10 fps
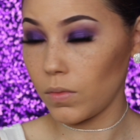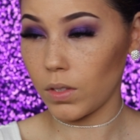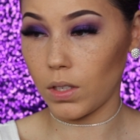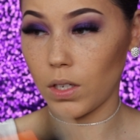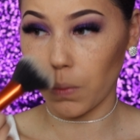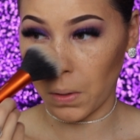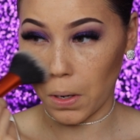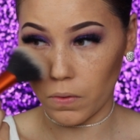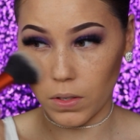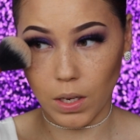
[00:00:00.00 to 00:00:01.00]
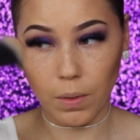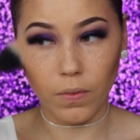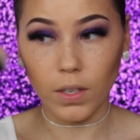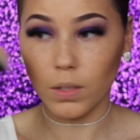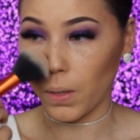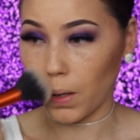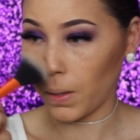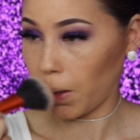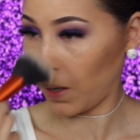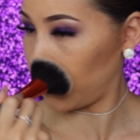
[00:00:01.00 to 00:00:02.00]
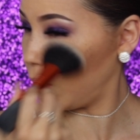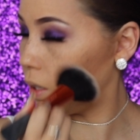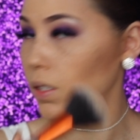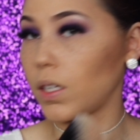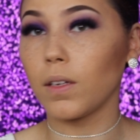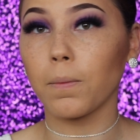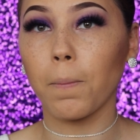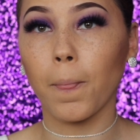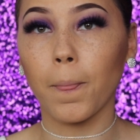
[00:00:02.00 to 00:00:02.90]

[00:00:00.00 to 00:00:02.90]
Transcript: Because I just want enough to set my face, but like I don't need a ton.